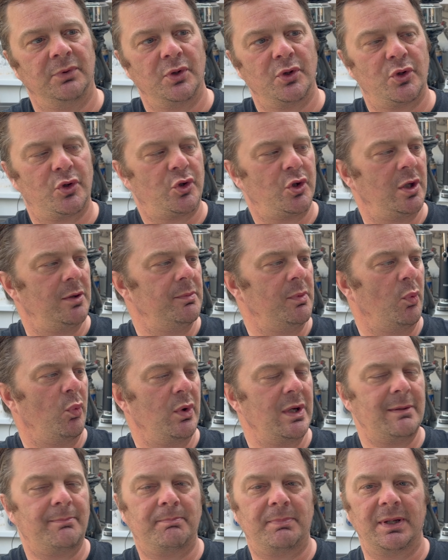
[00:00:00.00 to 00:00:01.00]
German
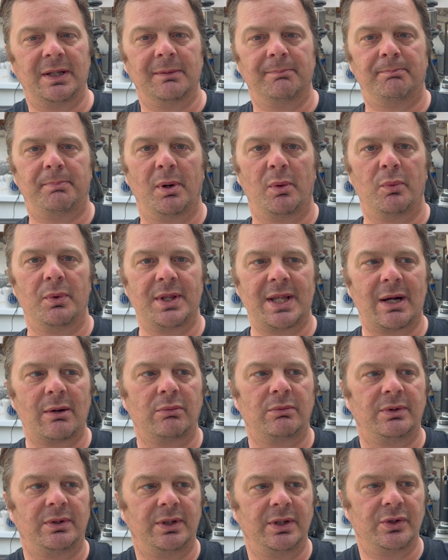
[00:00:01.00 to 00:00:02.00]
wheat beer, but
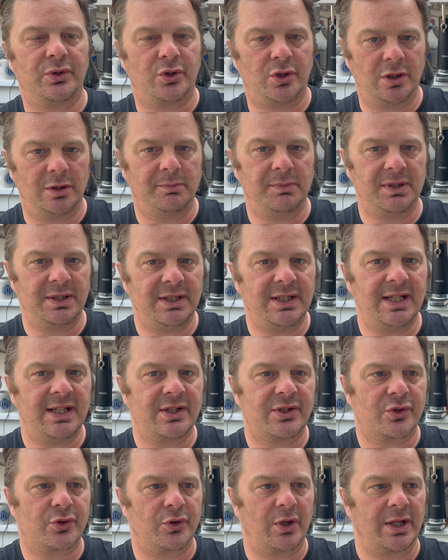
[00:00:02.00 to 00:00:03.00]
without the German yeast
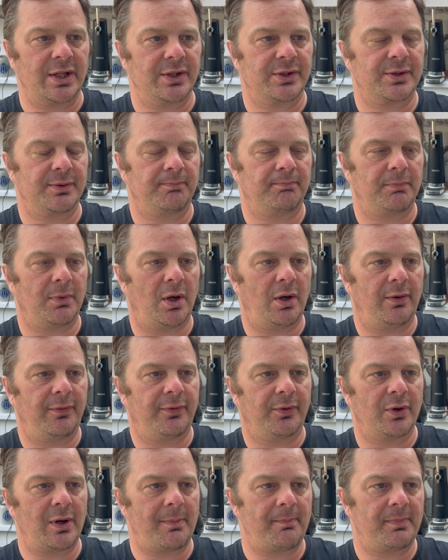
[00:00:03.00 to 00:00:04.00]
strain to
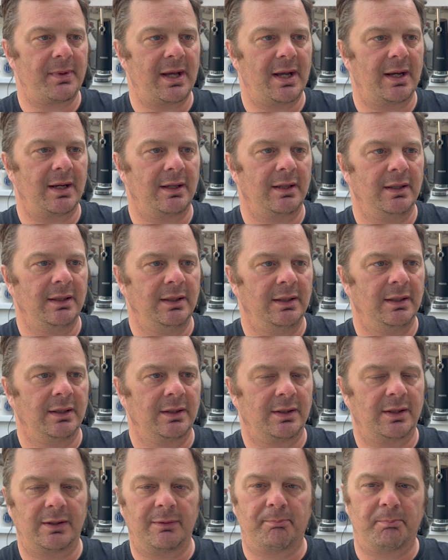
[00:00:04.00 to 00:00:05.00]
offer up that
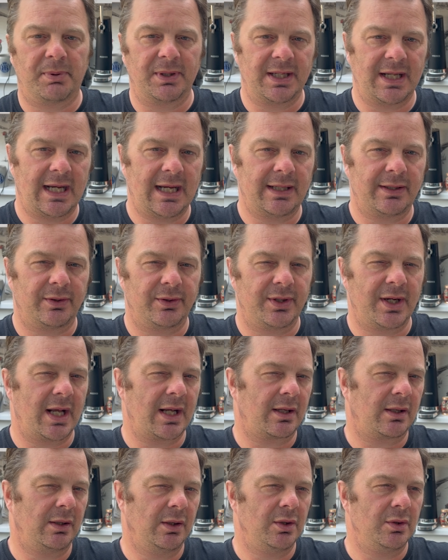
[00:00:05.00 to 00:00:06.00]
kind of banana and that
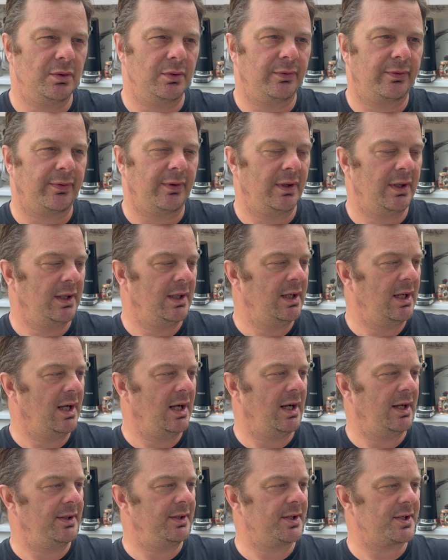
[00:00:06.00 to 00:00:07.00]
clove
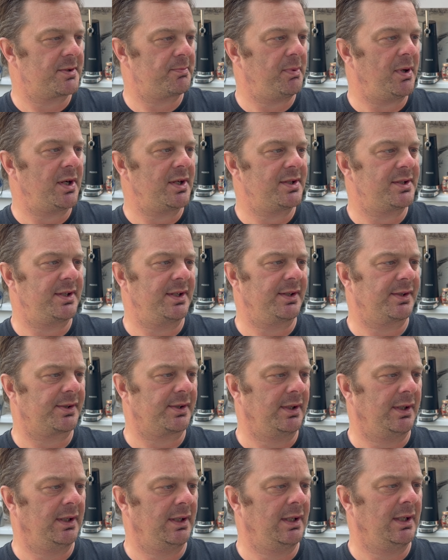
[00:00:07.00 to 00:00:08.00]
and the spices.
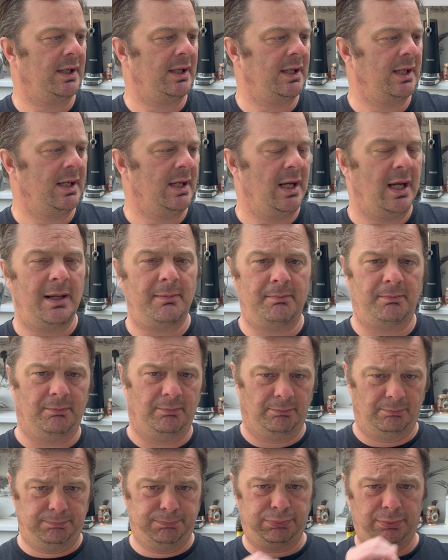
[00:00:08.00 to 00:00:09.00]
And
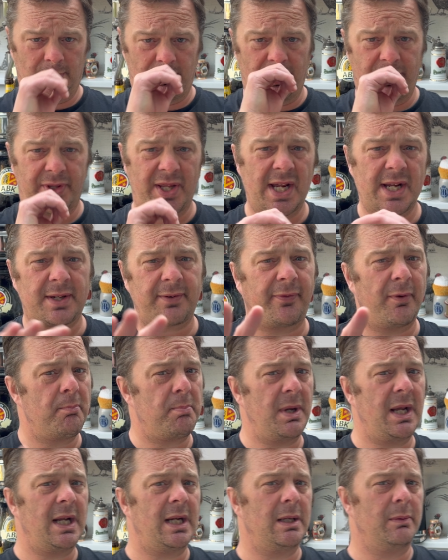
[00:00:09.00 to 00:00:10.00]
um, thanks for
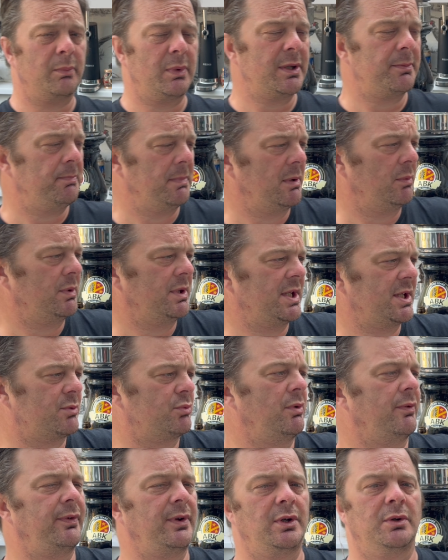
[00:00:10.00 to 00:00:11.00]
bearing with me with this
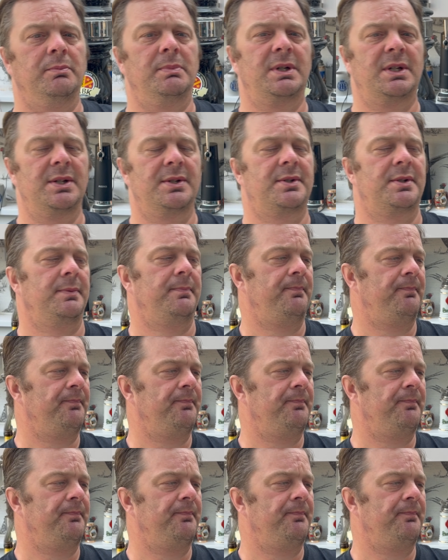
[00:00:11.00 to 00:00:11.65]
review because